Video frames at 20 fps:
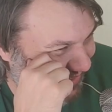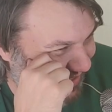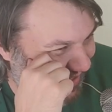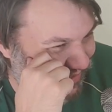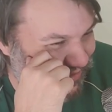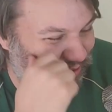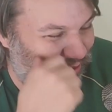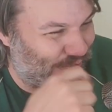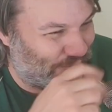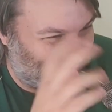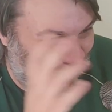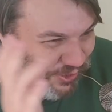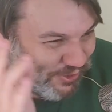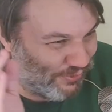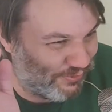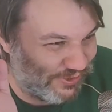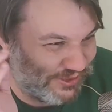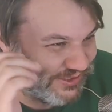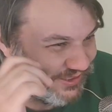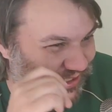I mean,
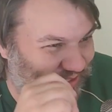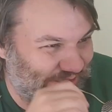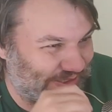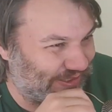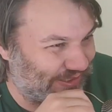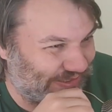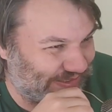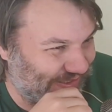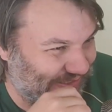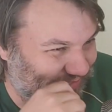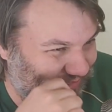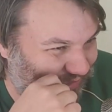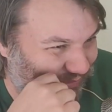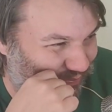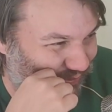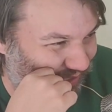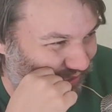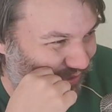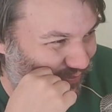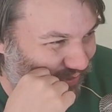old ones, you see
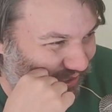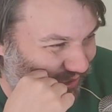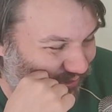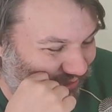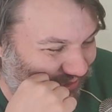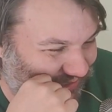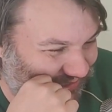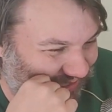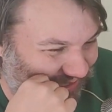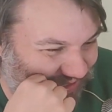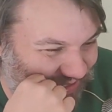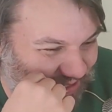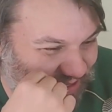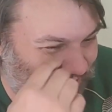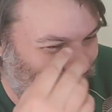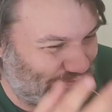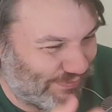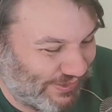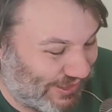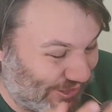plenty of muddy ones there,
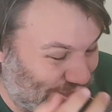but the